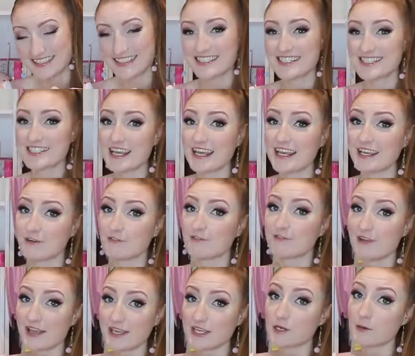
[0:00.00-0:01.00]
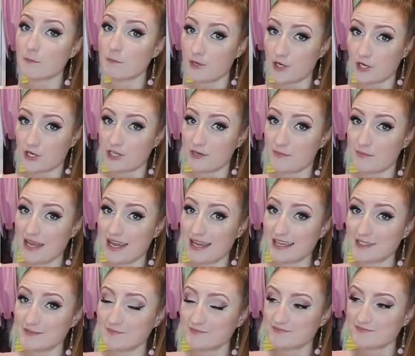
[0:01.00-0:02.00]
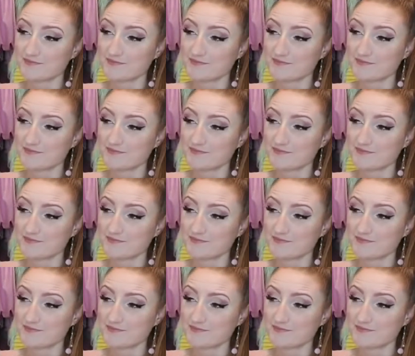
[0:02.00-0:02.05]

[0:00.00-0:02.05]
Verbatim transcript: This is a fake Birkin bag.